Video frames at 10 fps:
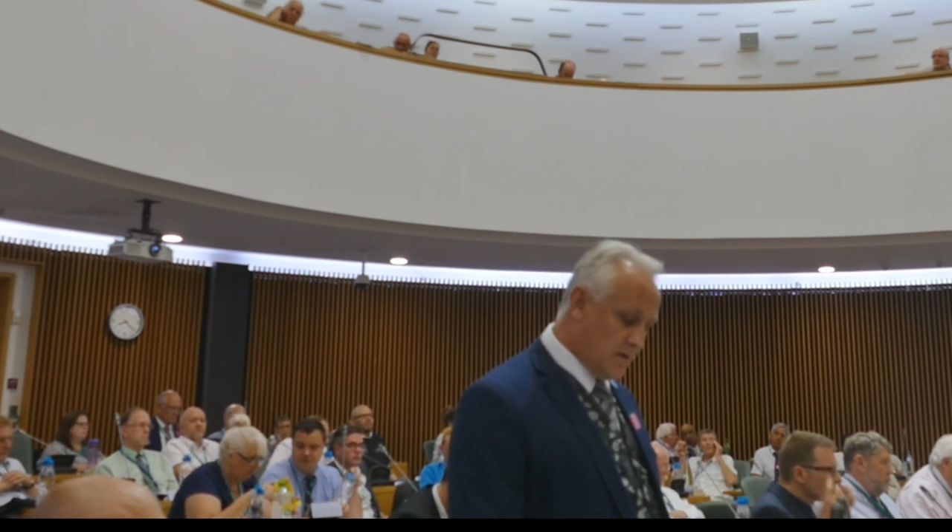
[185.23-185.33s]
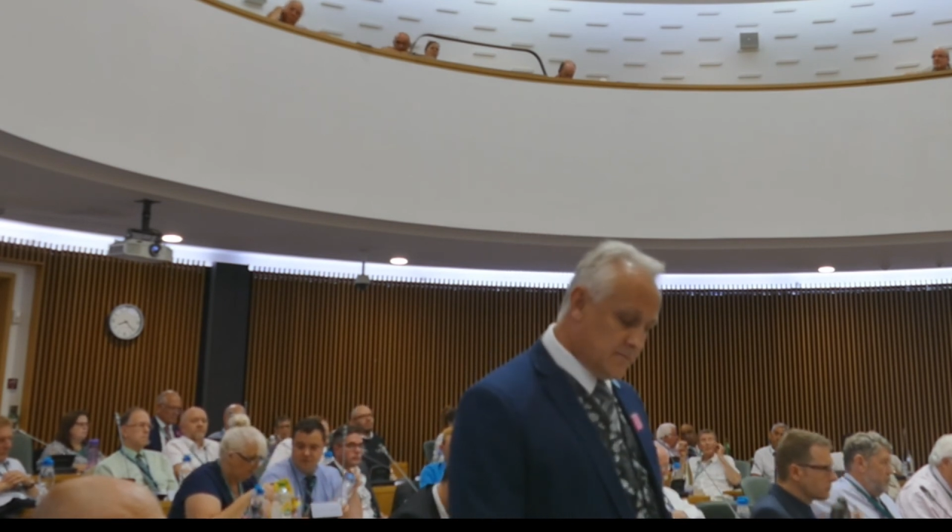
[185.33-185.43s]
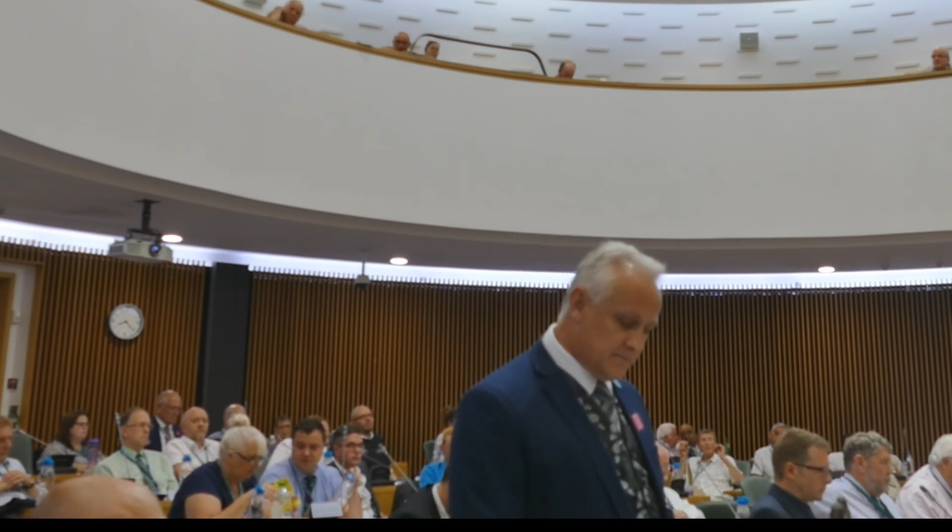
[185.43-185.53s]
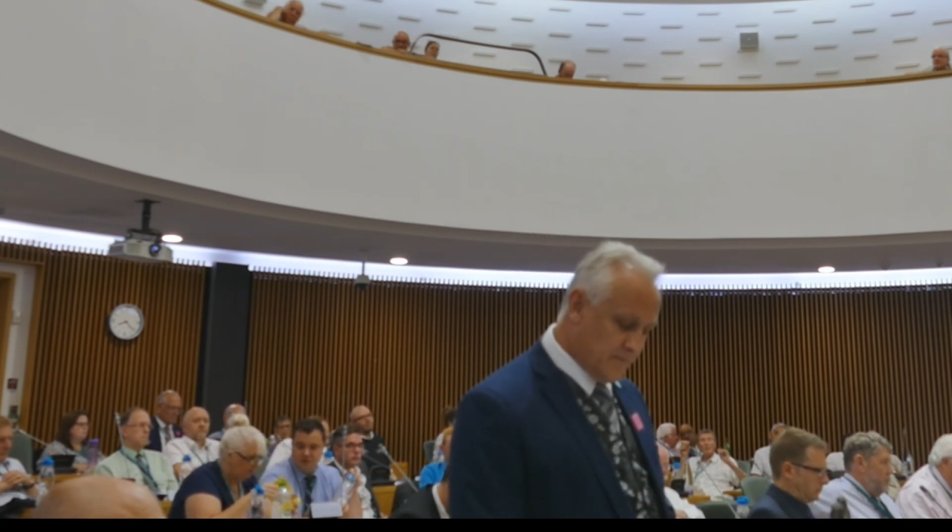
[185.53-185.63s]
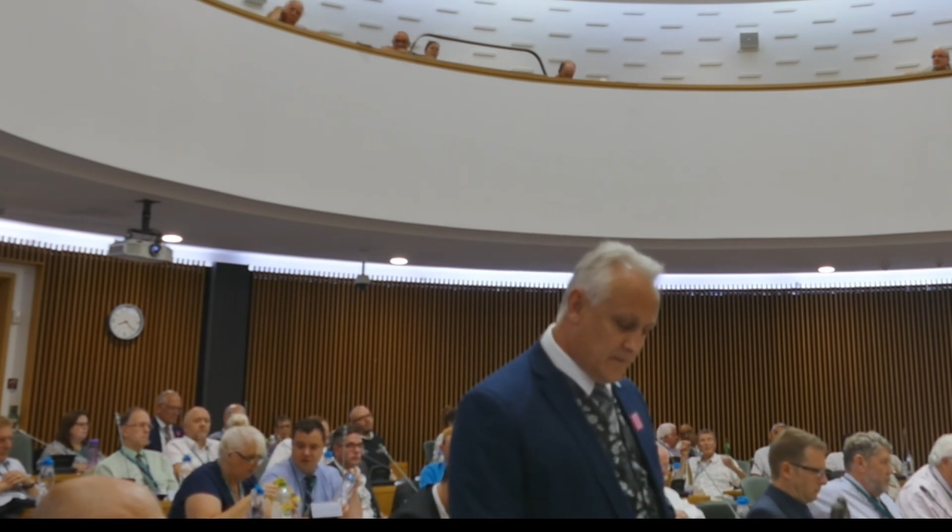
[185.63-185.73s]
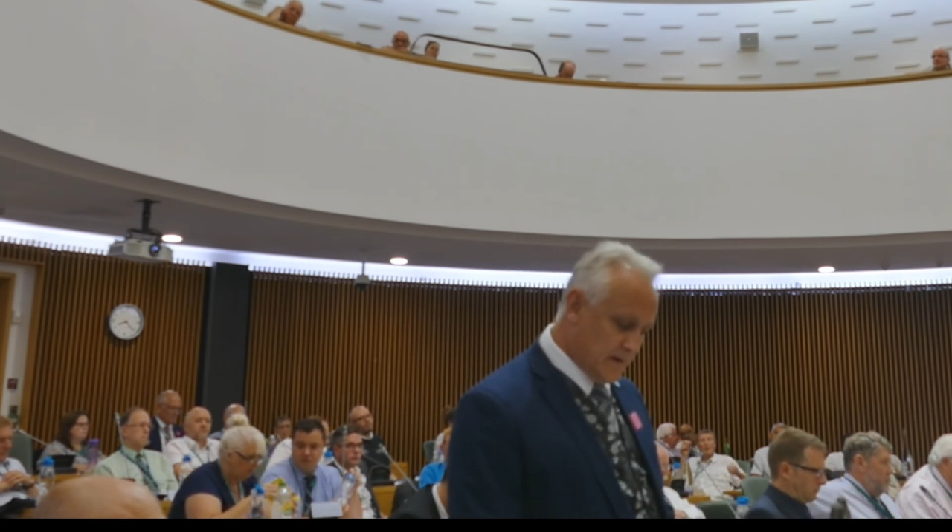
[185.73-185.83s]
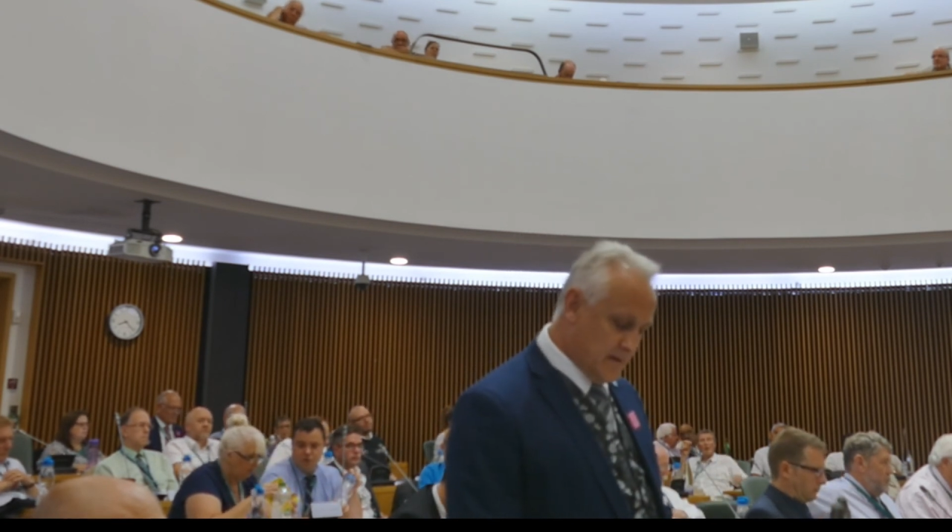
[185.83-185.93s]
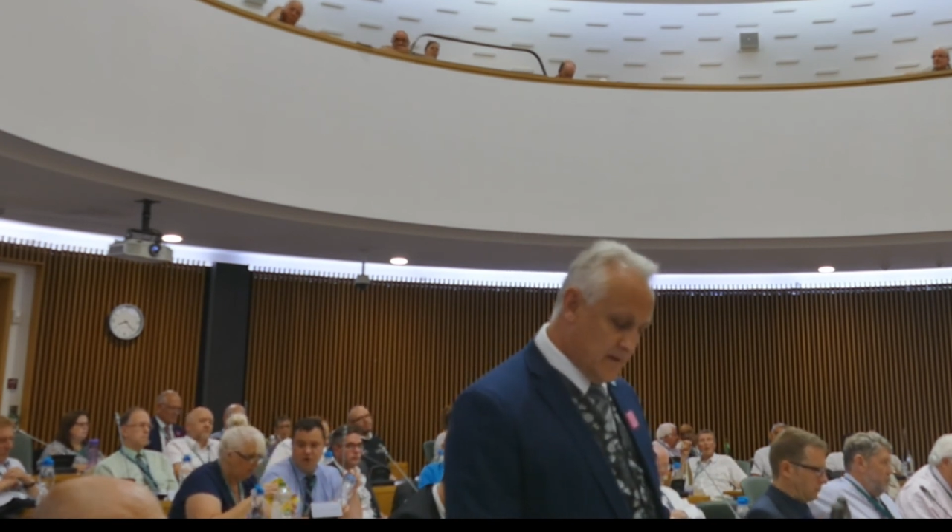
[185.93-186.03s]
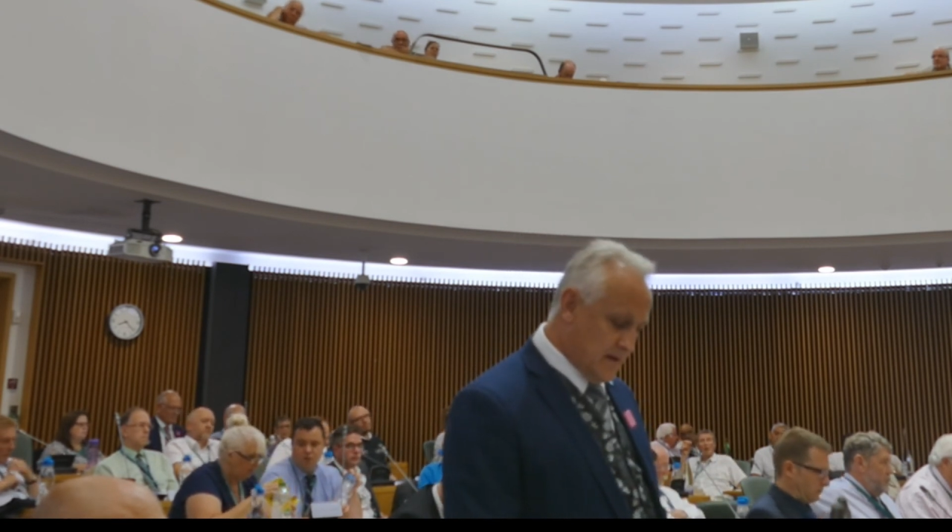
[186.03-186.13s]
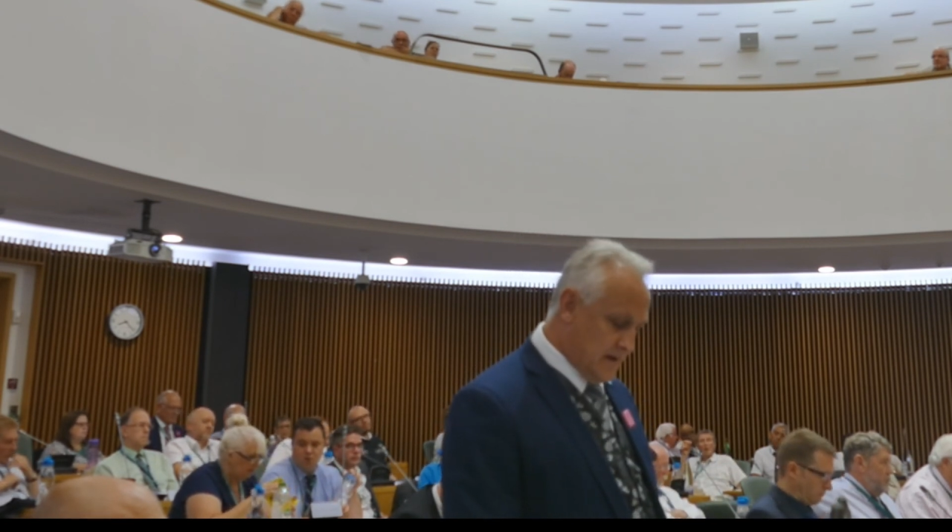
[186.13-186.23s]
on.
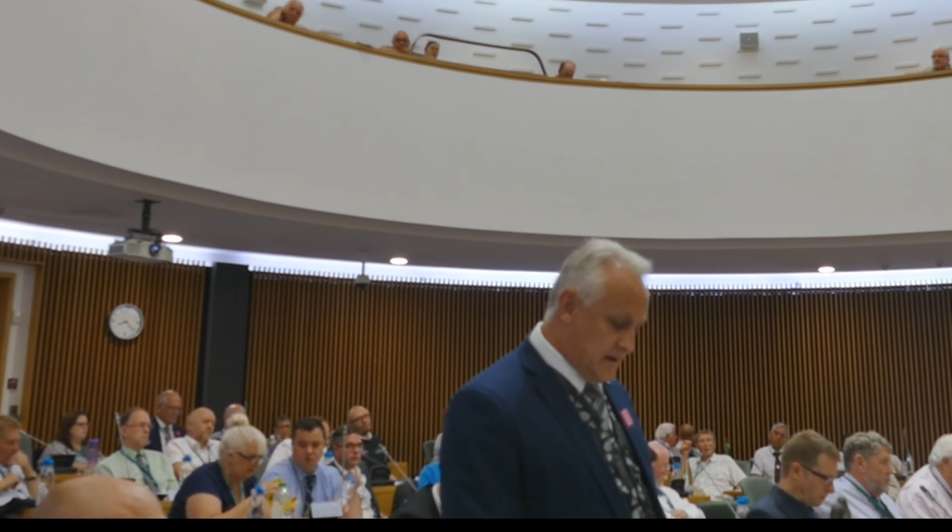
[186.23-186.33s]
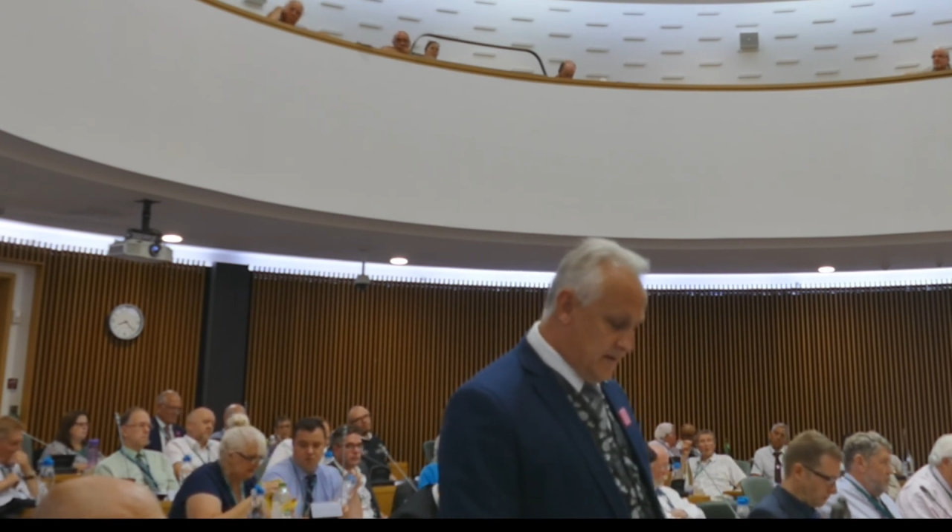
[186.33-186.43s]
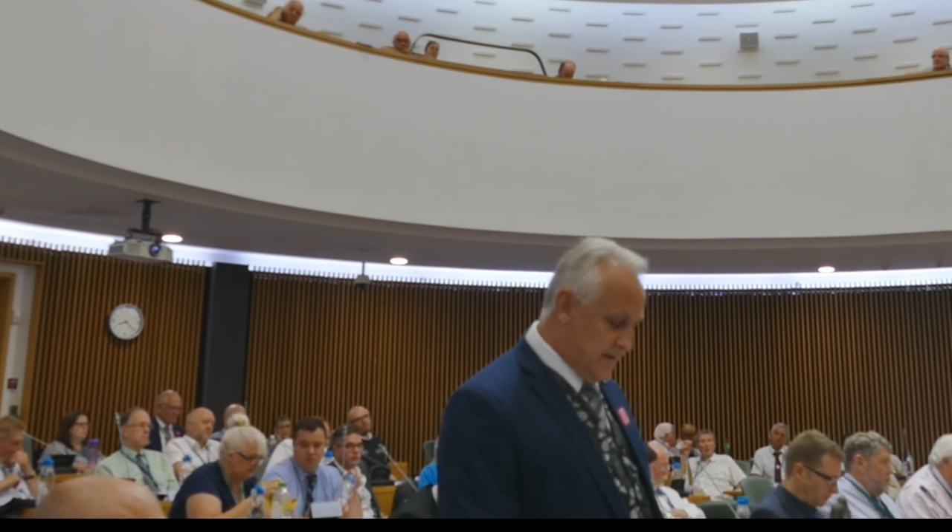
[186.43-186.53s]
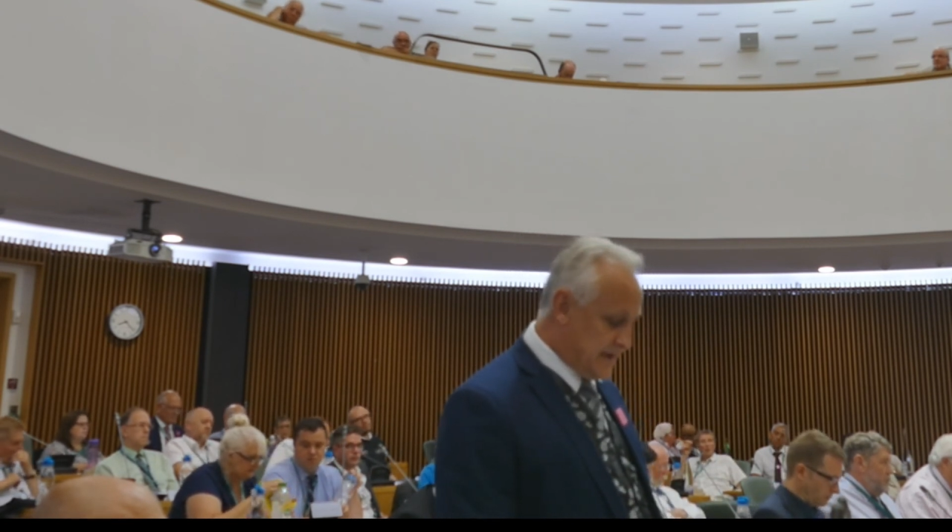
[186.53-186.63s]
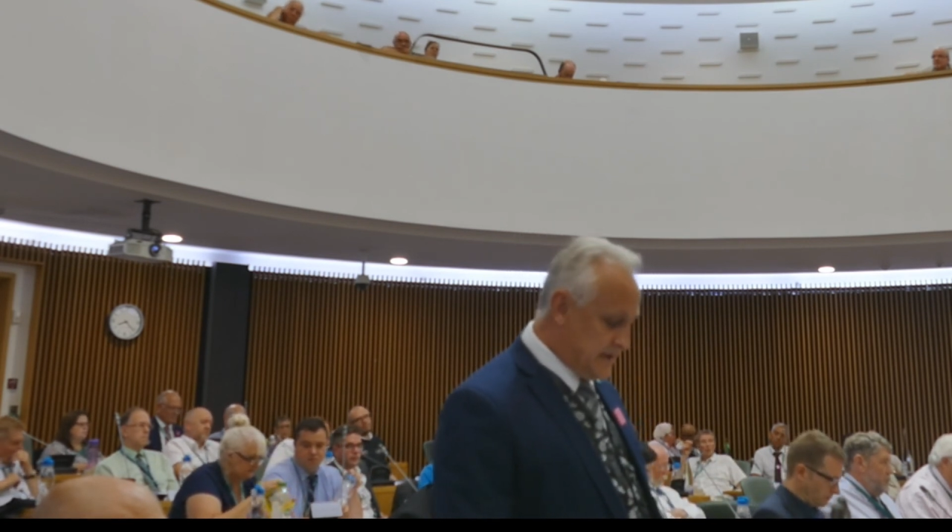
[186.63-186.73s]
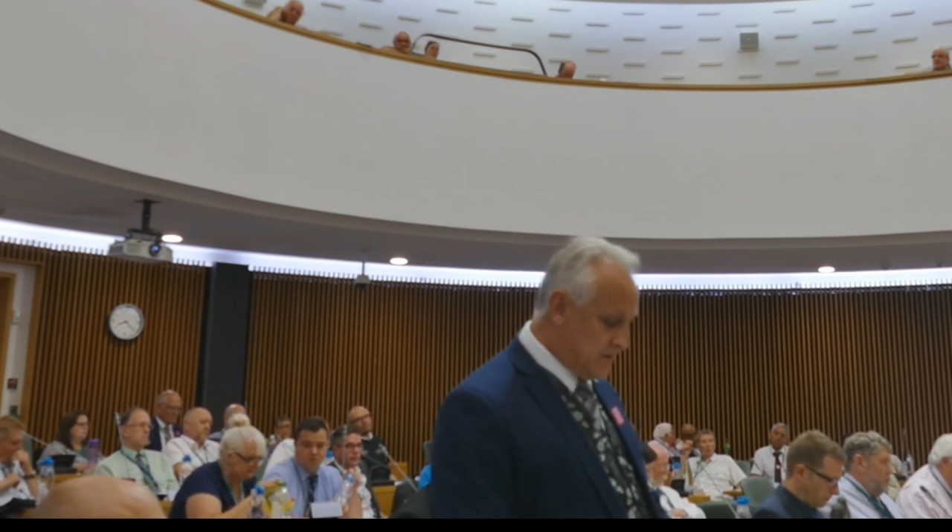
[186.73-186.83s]
That